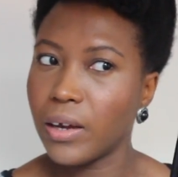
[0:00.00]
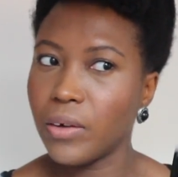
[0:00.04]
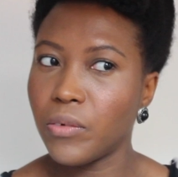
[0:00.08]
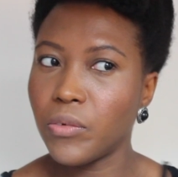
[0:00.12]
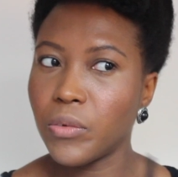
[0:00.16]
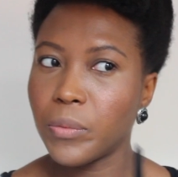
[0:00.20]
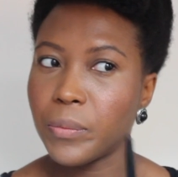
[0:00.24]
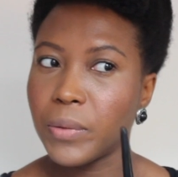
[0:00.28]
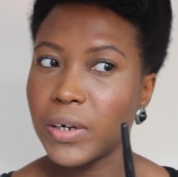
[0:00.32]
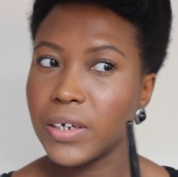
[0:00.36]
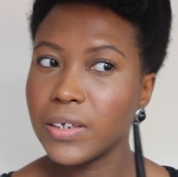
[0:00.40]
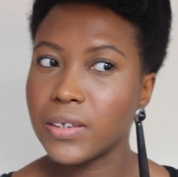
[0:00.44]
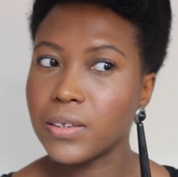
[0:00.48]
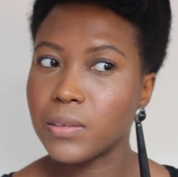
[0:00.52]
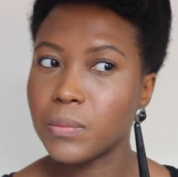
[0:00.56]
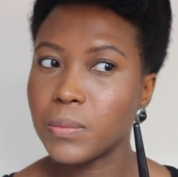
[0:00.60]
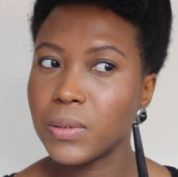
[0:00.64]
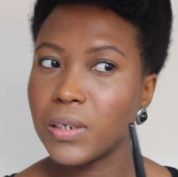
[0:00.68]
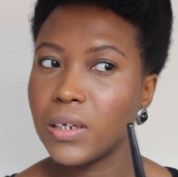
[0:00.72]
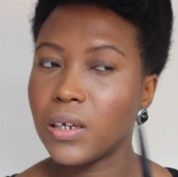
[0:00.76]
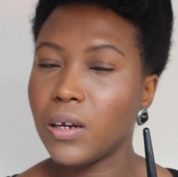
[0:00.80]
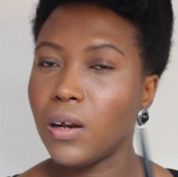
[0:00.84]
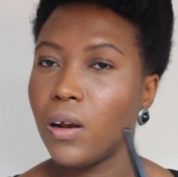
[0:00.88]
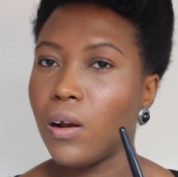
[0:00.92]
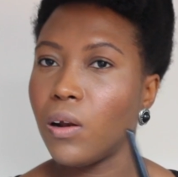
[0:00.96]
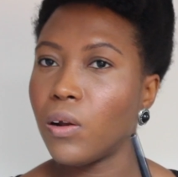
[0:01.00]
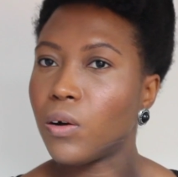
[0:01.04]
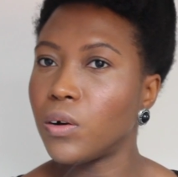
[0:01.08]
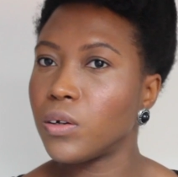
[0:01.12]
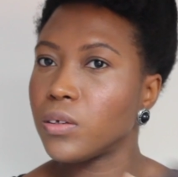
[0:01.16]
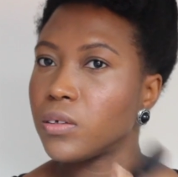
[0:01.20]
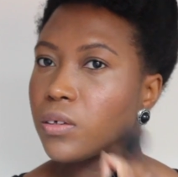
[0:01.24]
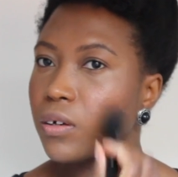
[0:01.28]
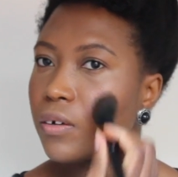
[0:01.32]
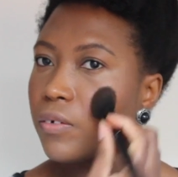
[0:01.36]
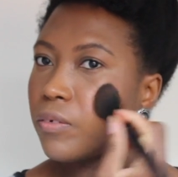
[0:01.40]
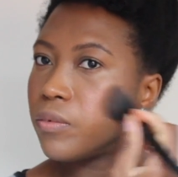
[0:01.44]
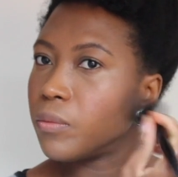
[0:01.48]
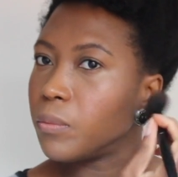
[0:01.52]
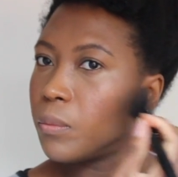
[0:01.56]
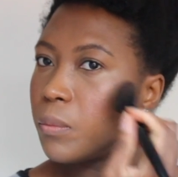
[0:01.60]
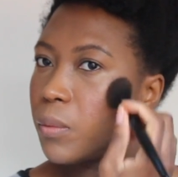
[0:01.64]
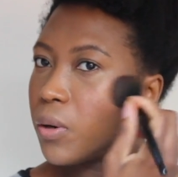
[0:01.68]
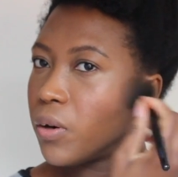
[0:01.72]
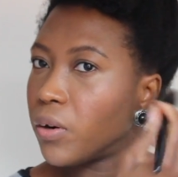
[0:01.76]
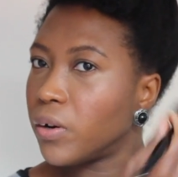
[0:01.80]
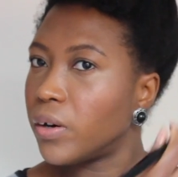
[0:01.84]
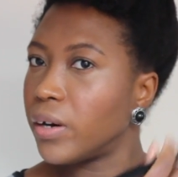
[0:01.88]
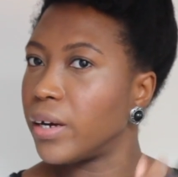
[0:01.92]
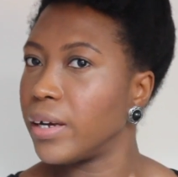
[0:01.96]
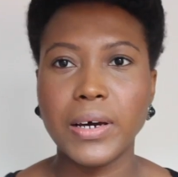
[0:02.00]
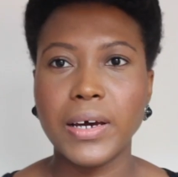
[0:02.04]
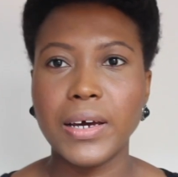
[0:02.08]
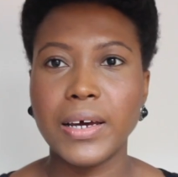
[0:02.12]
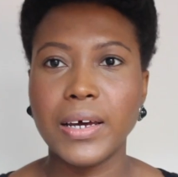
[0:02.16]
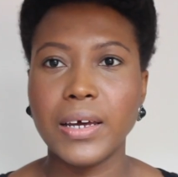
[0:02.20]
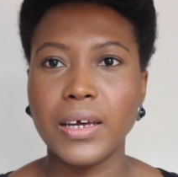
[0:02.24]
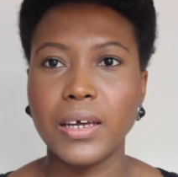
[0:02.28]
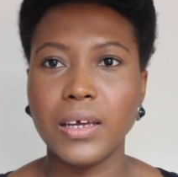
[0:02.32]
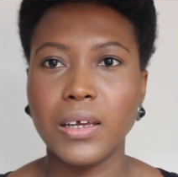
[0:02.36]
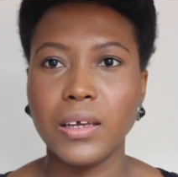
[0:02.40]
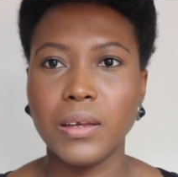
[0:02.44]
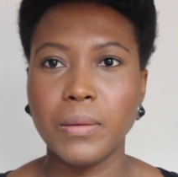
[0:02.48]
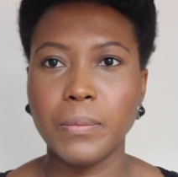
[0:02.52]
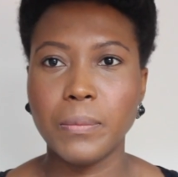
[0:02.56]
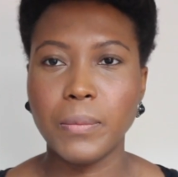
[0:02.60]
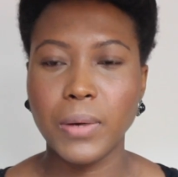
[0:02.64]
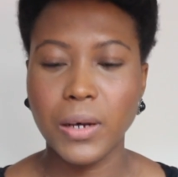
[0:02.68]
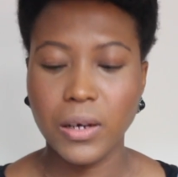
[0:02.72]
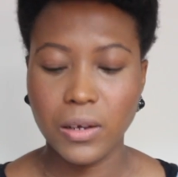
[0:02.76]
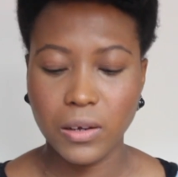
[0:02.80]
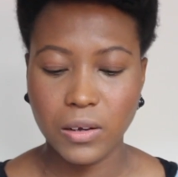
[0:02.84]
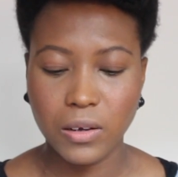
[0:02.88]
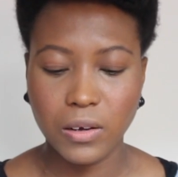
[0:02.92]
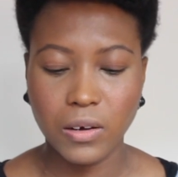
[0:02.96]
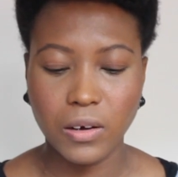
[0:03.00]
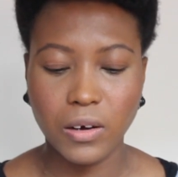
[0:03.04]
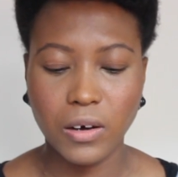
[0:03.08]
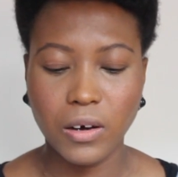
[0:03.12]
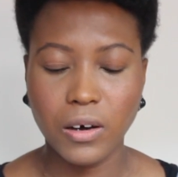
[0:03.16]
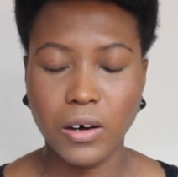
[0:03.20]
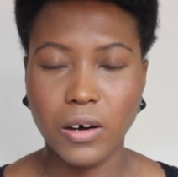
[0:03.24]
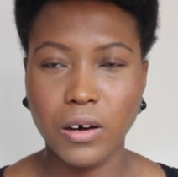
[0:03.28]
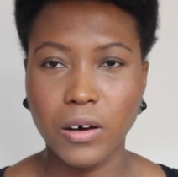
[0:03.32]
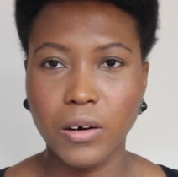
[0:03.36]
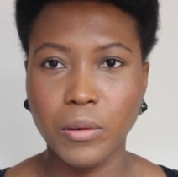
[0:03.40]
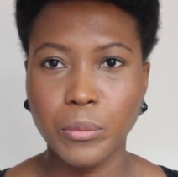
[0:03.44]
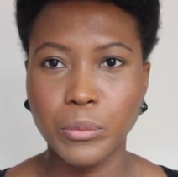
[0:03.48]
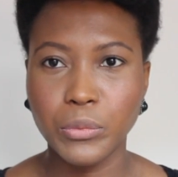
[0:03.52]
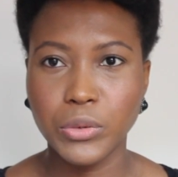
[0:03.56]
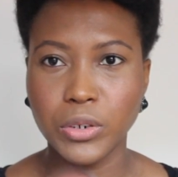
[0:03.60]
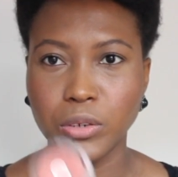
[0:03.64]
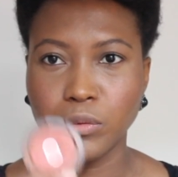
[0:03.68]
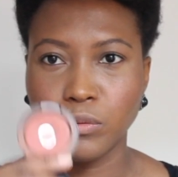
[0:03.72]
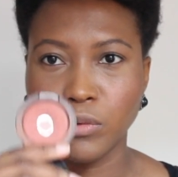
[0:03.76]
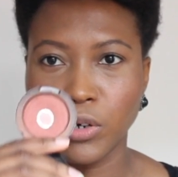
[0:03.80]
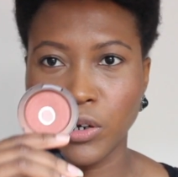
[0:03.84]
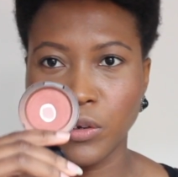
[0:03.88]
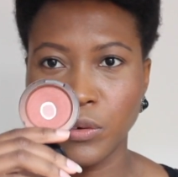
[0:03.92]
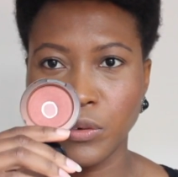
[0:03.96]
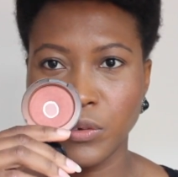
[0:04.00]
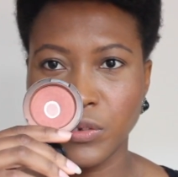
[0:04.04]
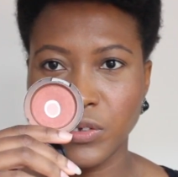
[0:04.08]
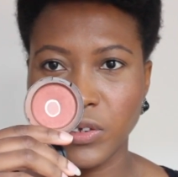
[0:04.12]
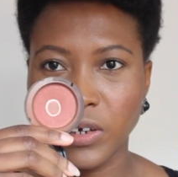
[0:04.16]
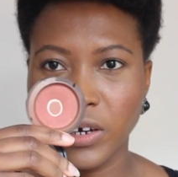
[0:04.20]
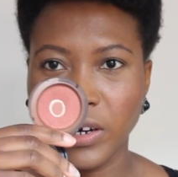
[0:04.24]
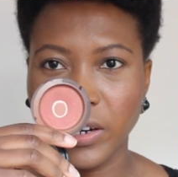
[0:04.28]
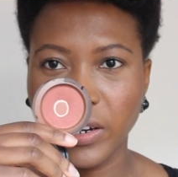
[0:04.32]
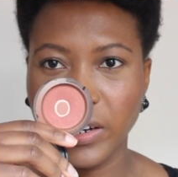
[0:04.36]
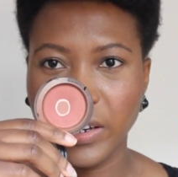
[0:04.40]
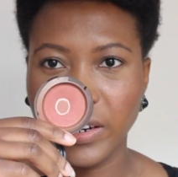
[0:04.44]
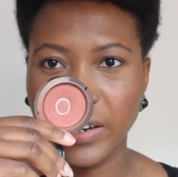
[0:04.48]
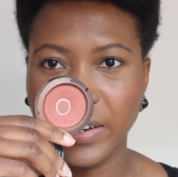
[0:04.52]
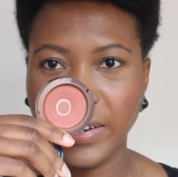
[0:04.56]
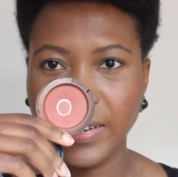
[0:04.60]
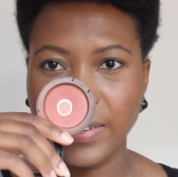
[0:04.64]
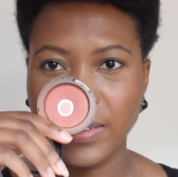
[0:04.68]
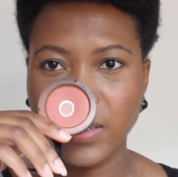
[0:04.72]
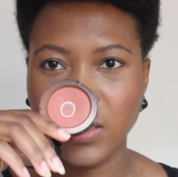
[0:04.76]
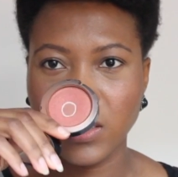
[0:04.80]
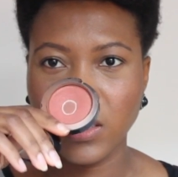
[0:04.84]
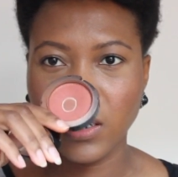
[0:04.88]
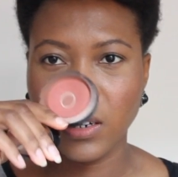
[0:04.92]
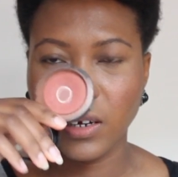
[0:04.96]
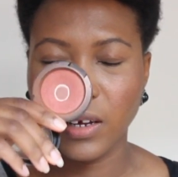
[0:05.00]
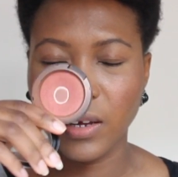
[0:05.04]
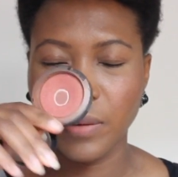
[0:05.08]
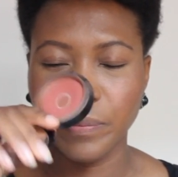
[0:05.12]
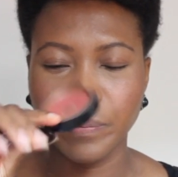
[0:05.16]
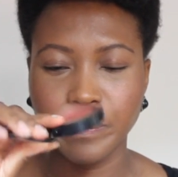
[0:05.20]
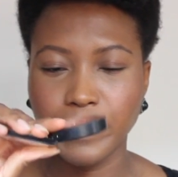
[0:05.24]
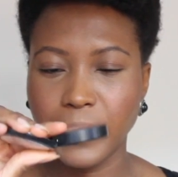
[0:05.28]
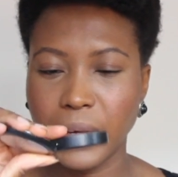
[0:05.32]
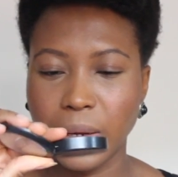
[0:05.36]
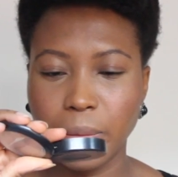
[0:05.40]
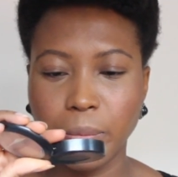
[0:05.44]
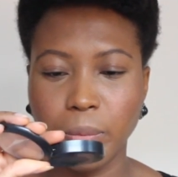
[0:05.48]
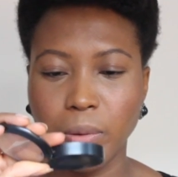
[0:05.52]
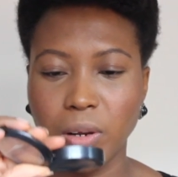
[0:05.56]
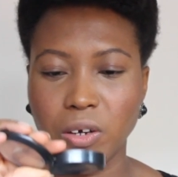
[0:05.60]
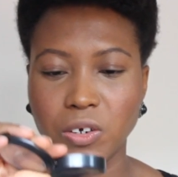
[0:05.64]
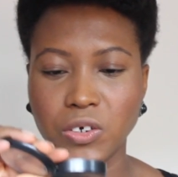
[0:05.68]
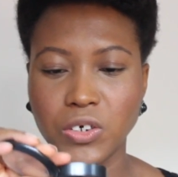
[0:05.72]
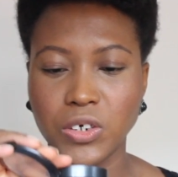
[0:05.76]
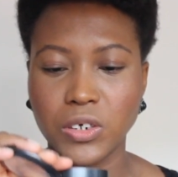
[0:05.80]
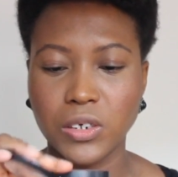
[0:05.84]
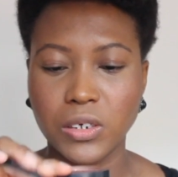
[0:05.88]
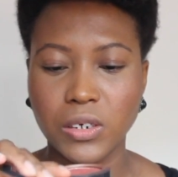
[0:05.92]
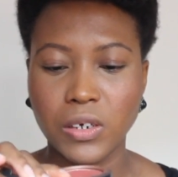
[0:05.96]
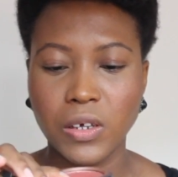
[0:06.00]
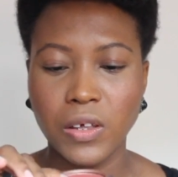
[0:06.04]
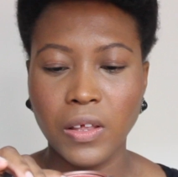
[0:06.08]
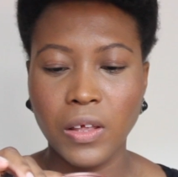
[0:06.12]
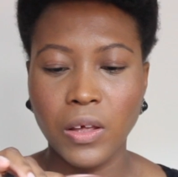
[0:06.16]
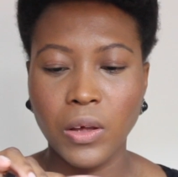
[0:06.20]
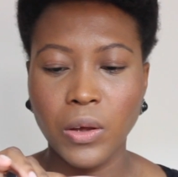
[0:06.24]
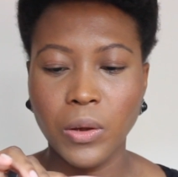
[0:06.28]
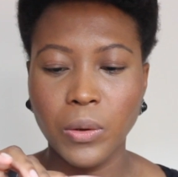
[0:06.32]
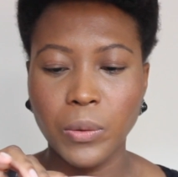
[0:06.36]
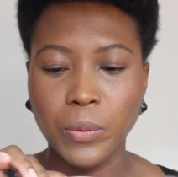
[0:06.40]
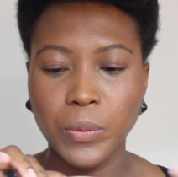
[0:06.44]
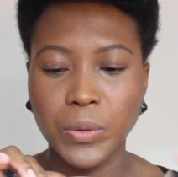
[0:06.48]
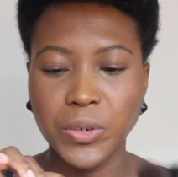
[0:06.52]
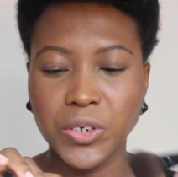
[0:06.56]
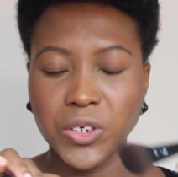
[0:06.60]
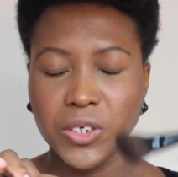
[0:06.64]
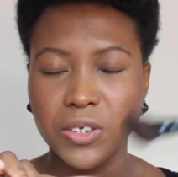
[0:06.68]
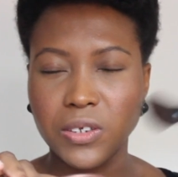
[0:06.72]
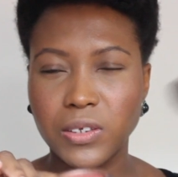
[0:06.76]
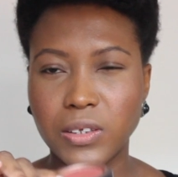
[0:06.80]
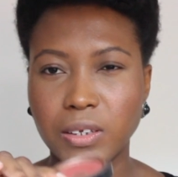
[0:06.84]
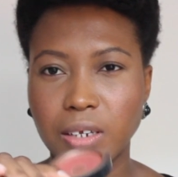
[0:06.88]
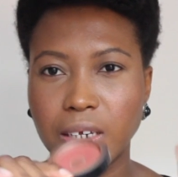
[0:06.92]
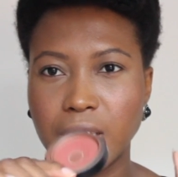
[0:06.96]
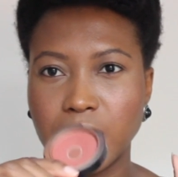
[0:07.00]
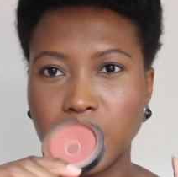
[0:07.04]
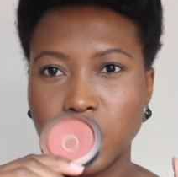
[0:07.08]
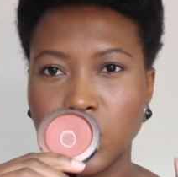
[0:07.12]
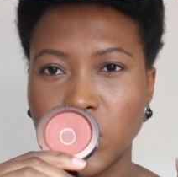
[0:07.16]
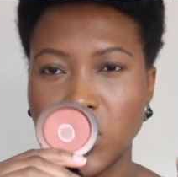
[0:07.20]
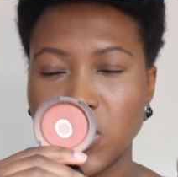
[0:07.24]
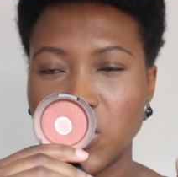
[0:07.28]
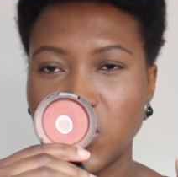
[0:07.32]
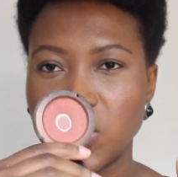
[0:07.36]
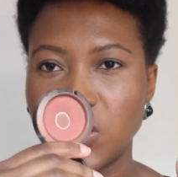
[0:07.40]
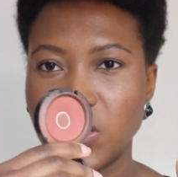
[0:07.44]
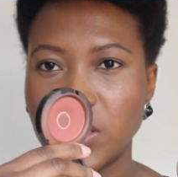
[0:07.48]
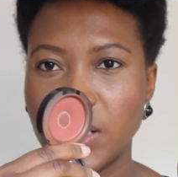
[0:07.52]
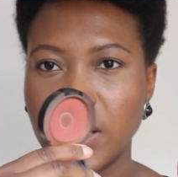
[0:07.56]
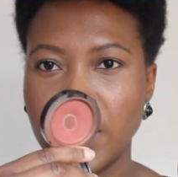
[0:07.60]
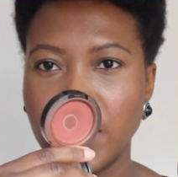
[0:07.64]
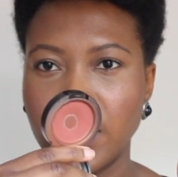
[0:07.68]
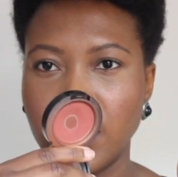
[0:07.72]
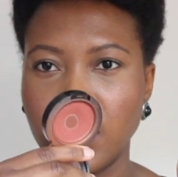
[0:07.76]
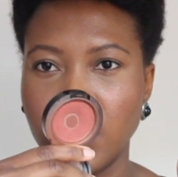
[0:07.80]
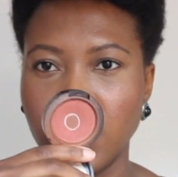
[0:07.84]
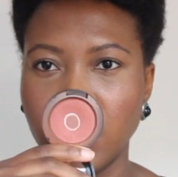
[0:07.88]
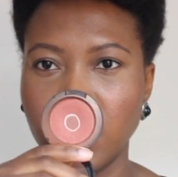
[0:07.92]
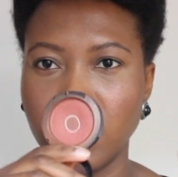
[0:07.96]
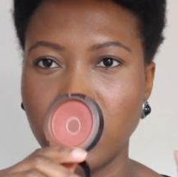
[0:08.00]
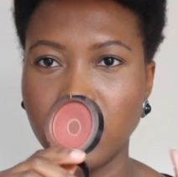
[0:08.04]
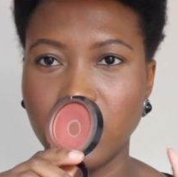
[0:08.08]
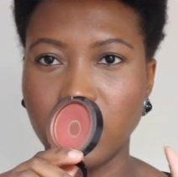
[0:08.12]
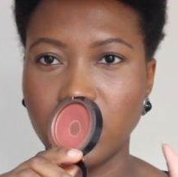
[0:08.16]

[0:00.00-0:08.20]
It reminds me a lot of my MAC Umber and Rose highlighter and blusher, which is quite sheer.